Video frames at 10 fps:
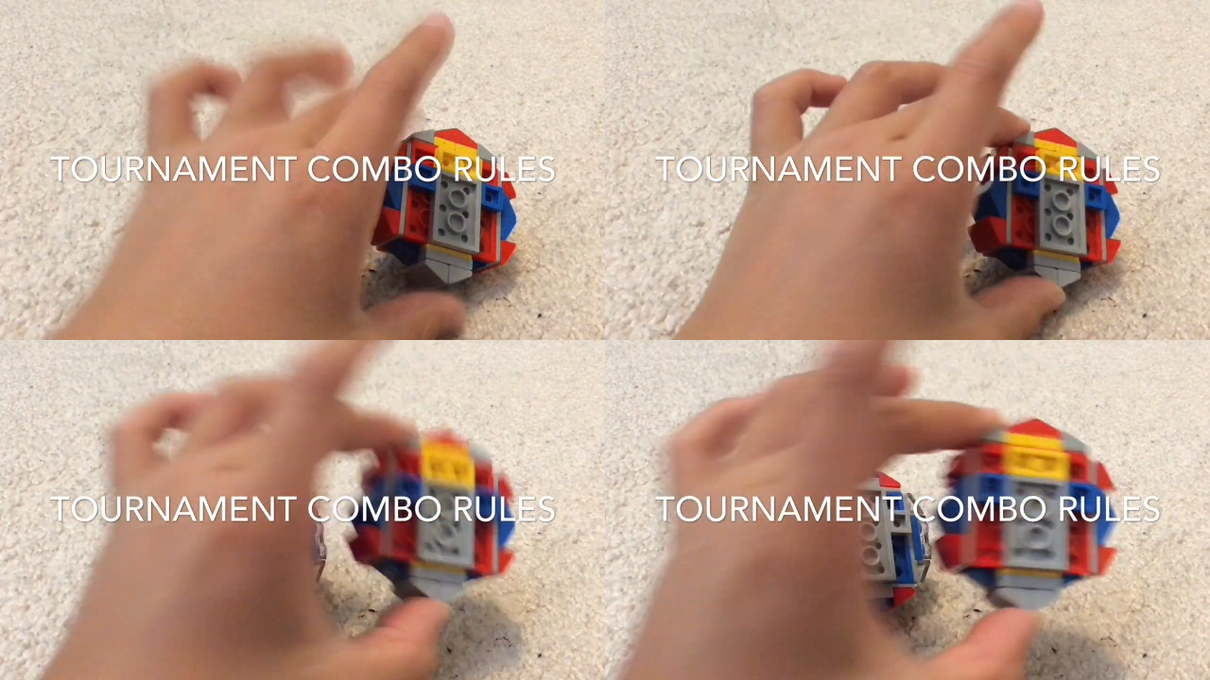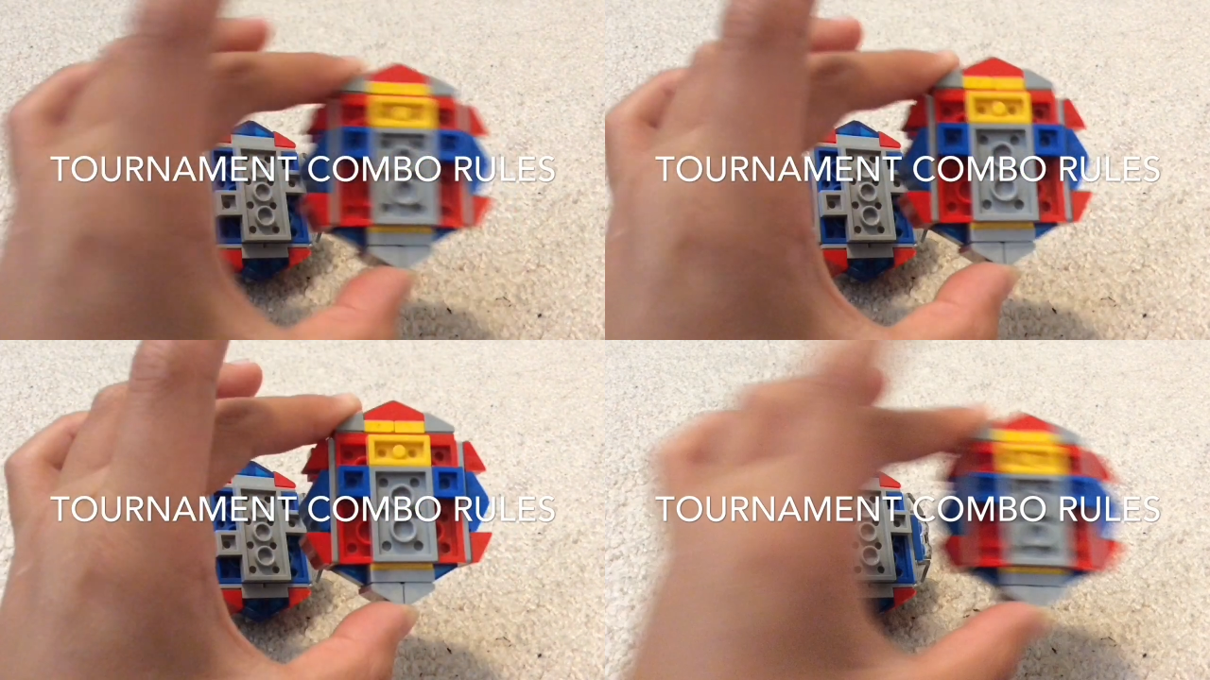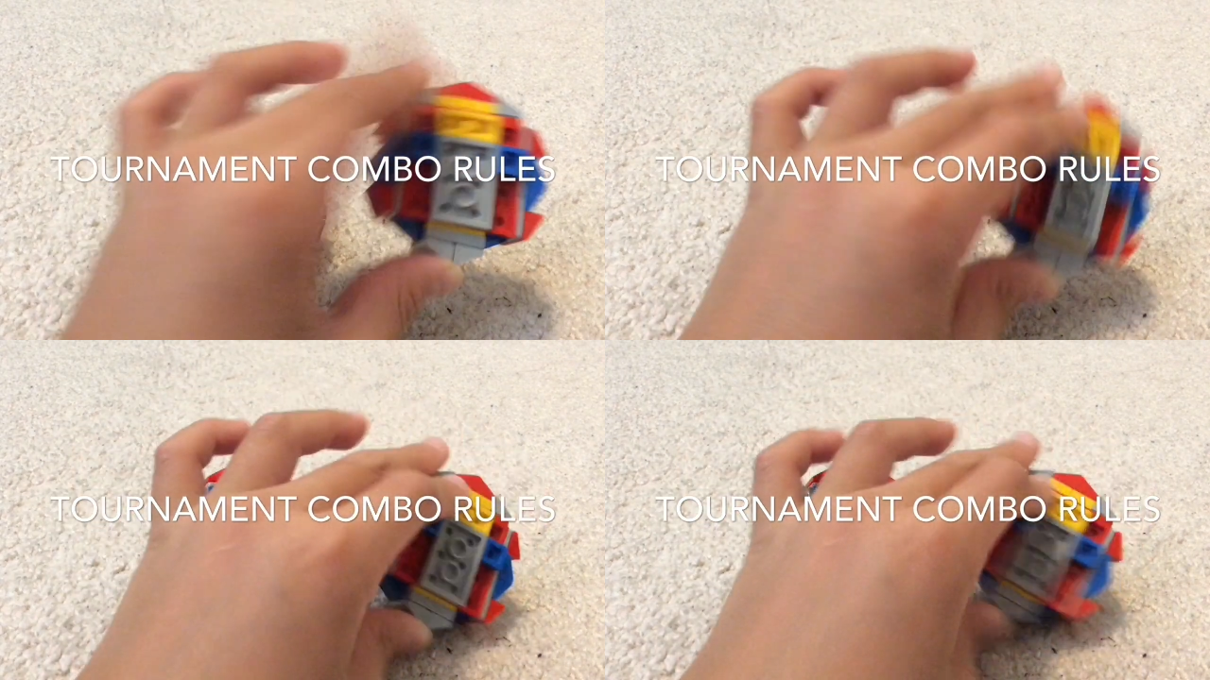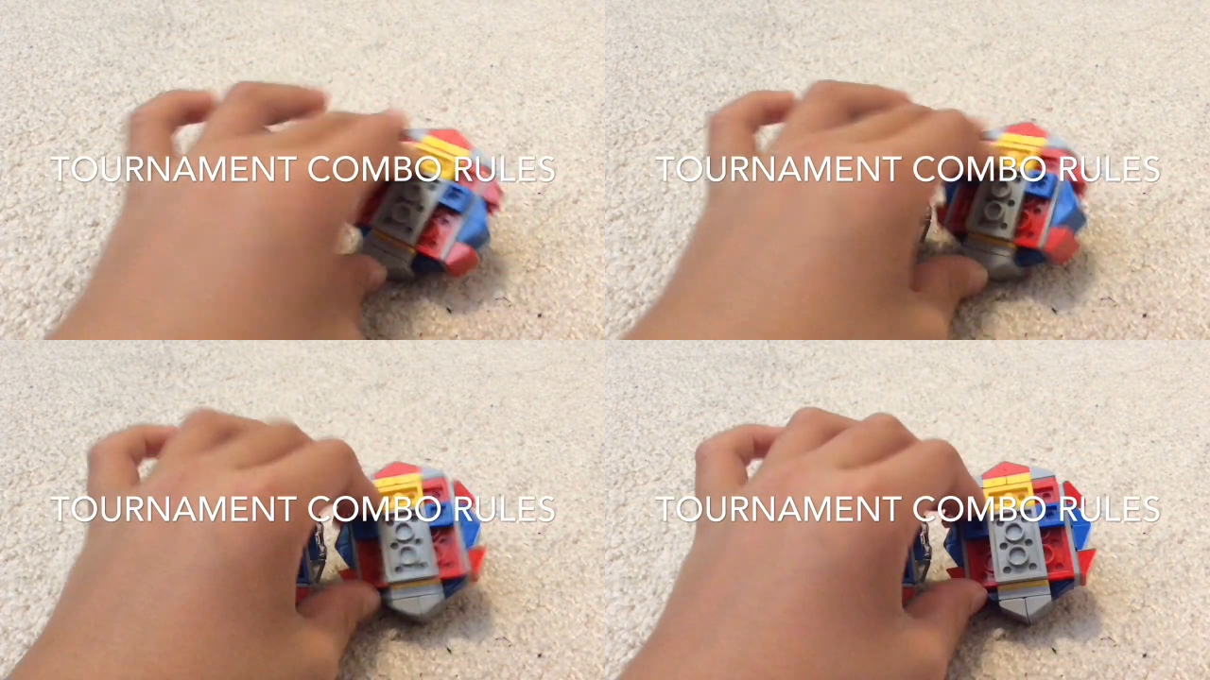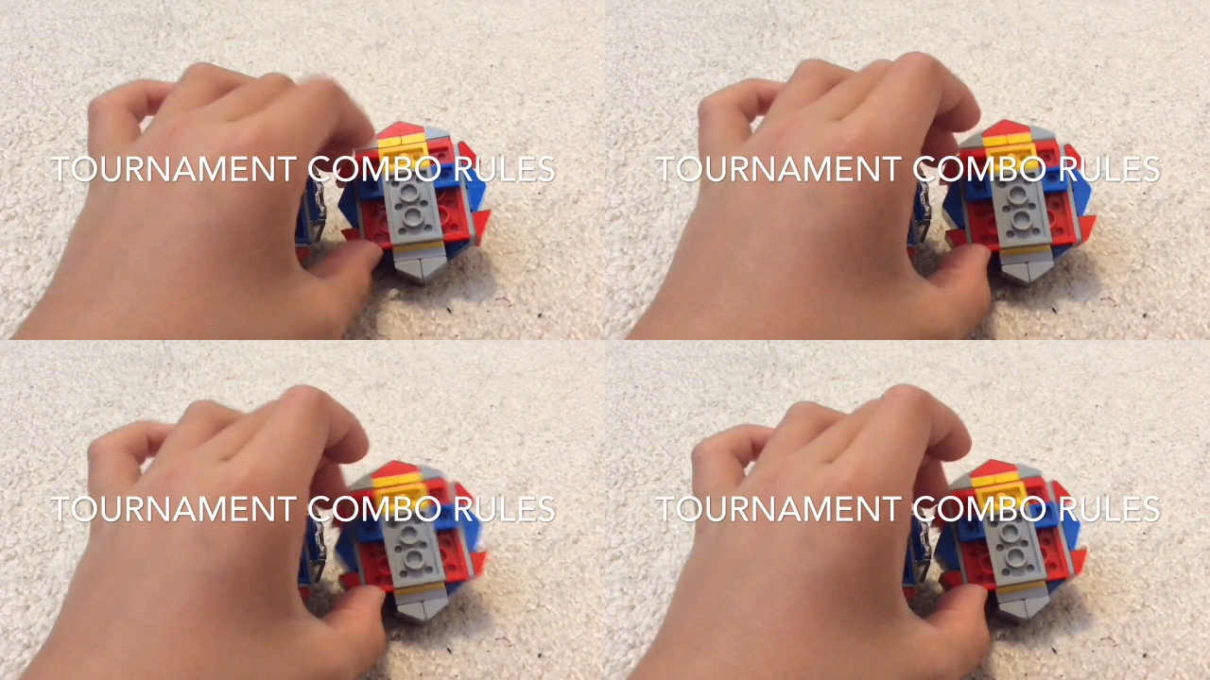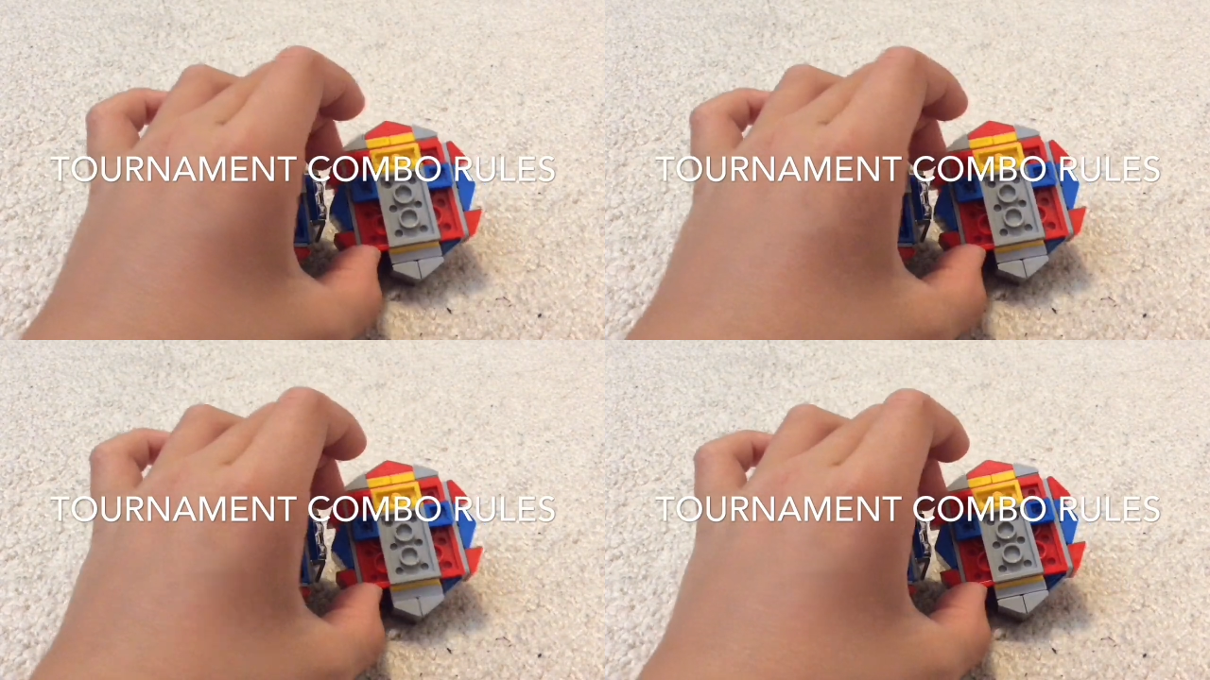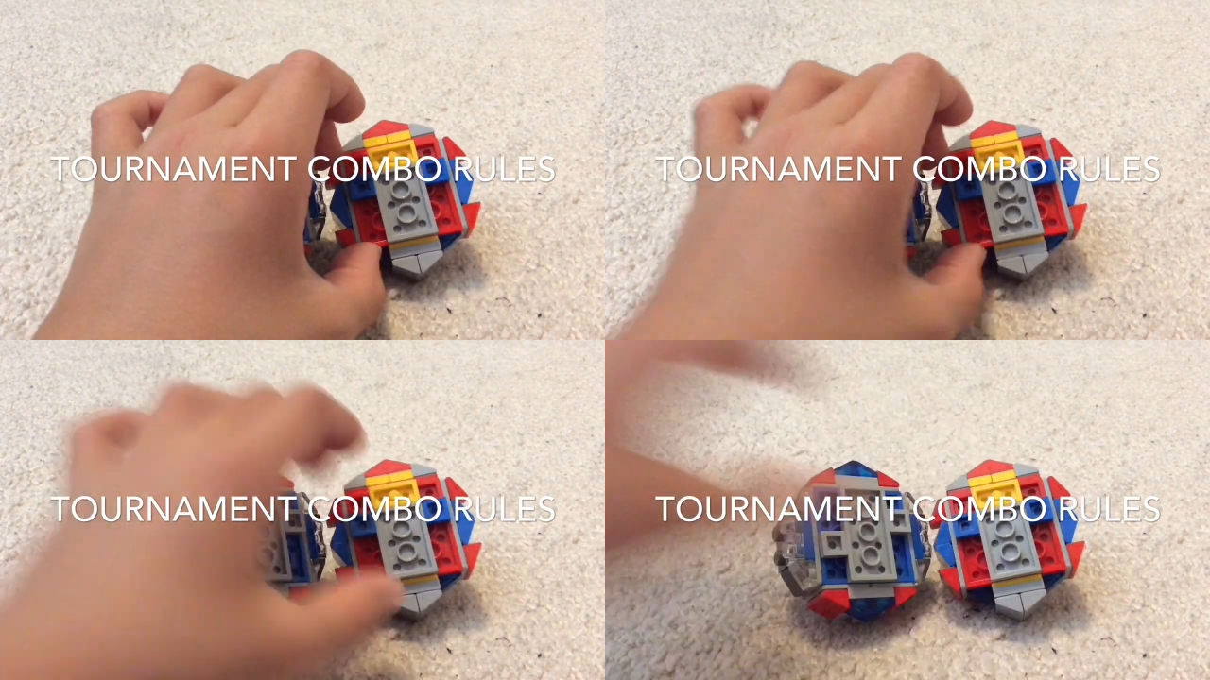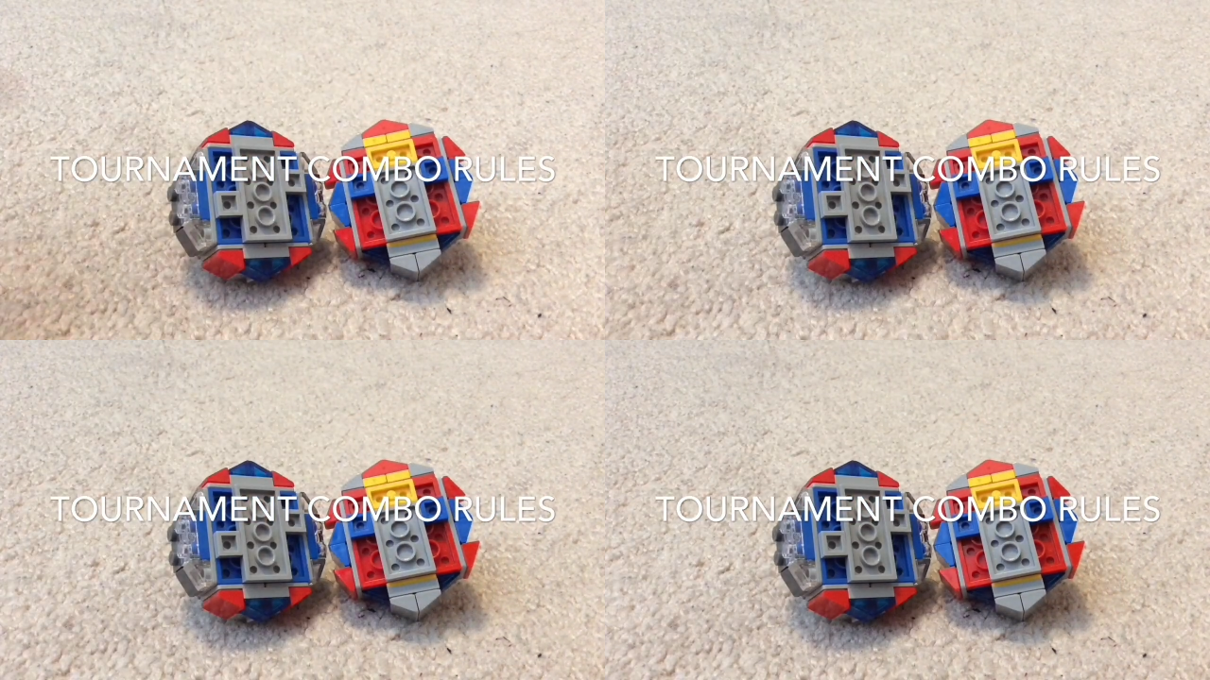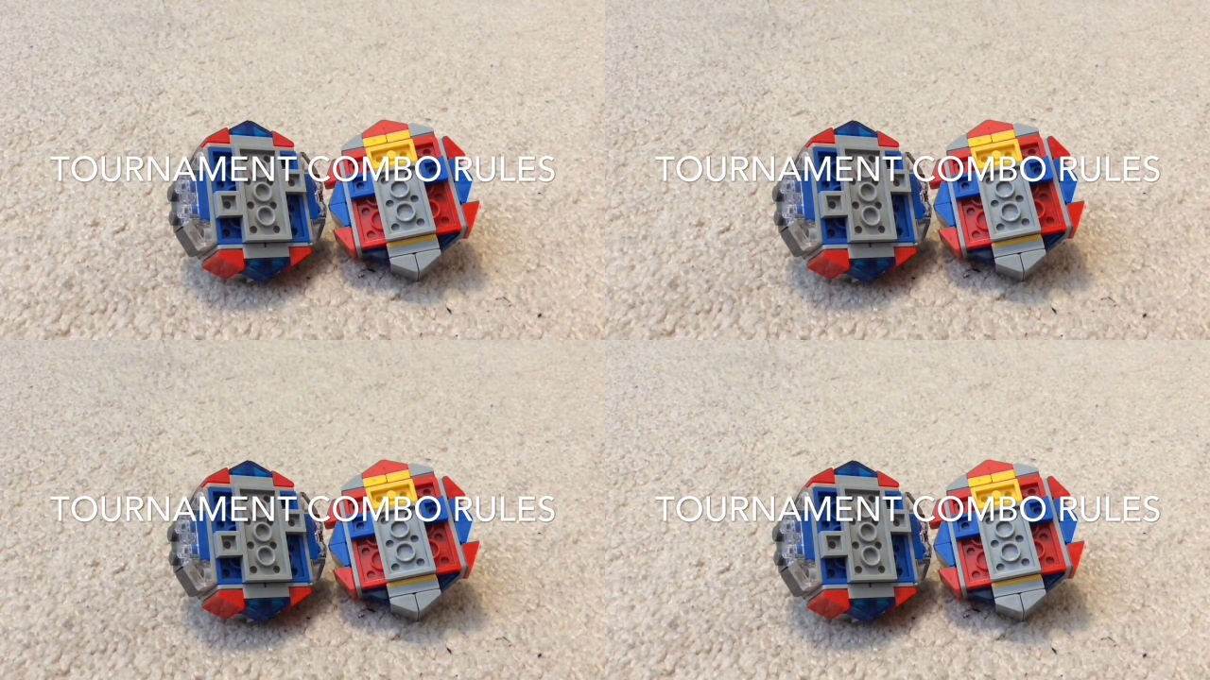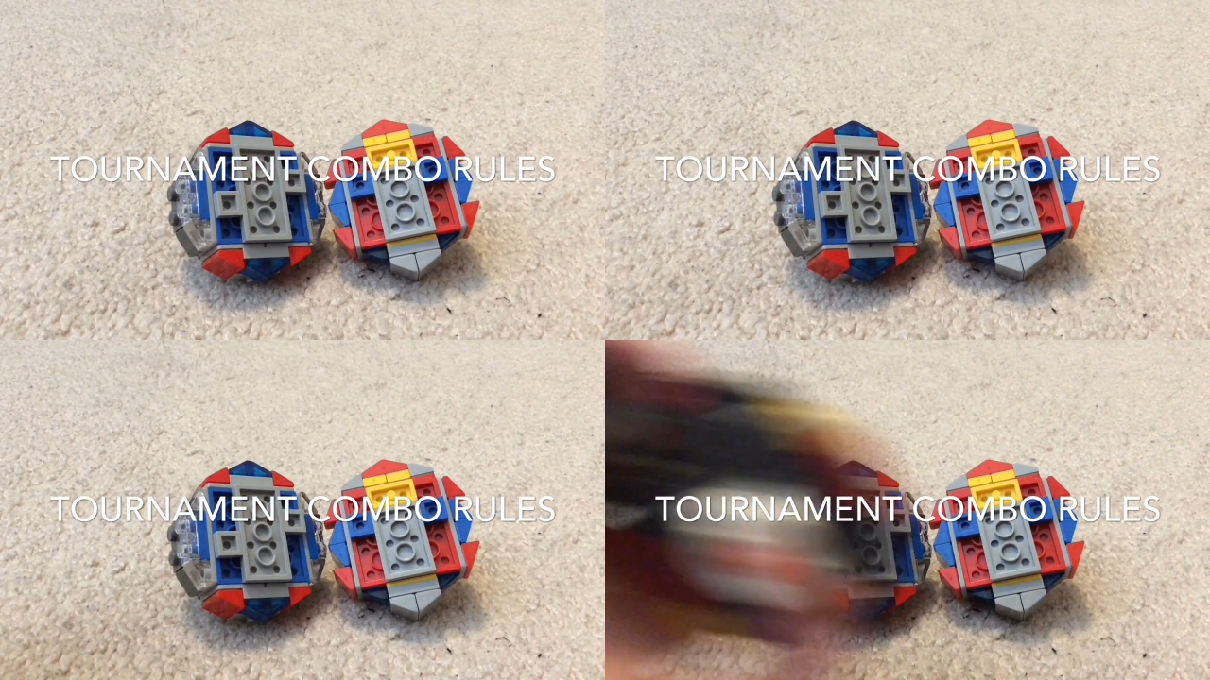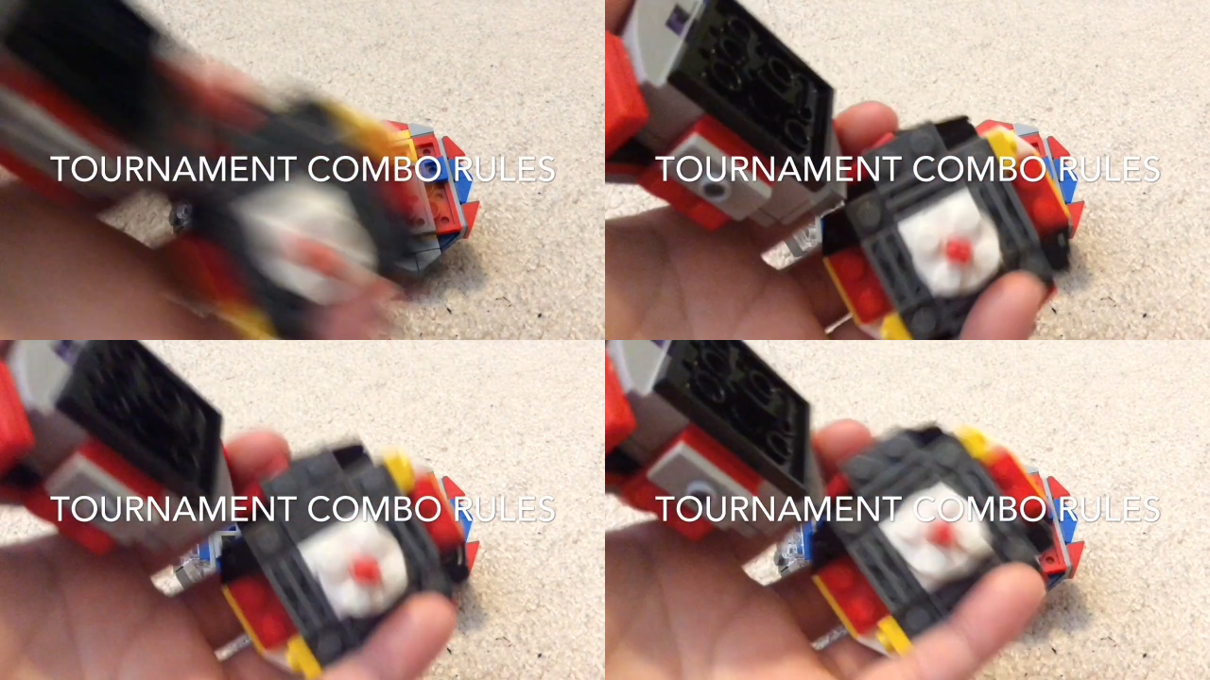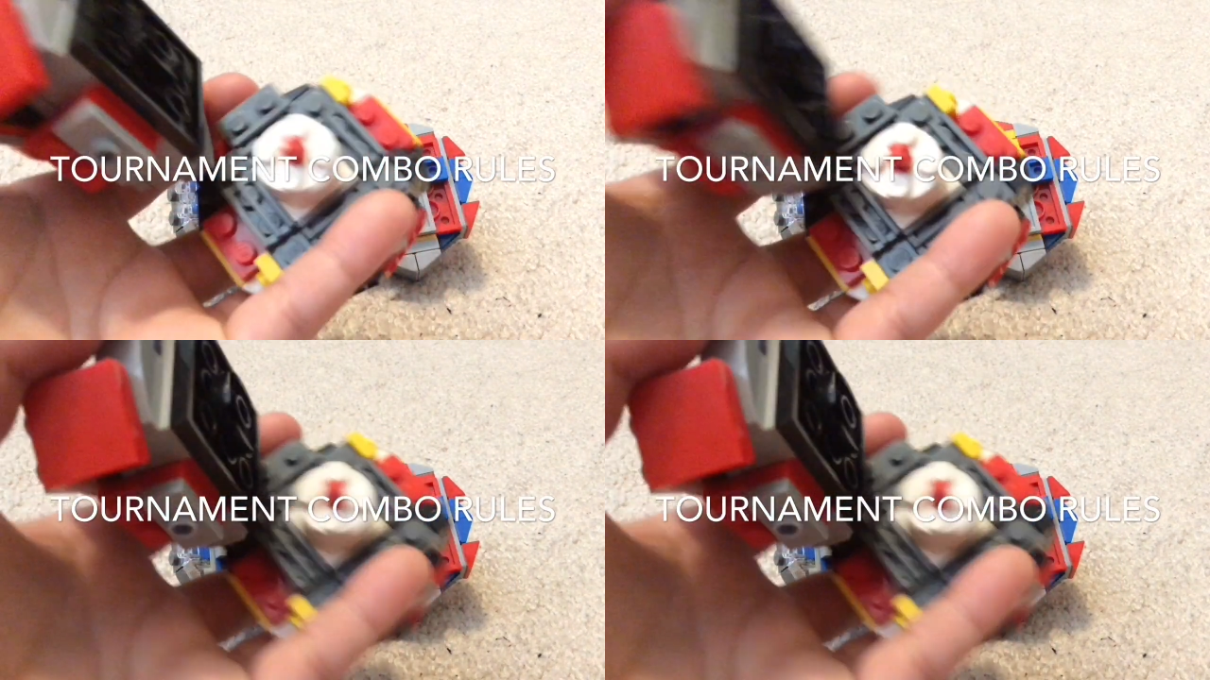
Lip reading: [unreadable: no face in view]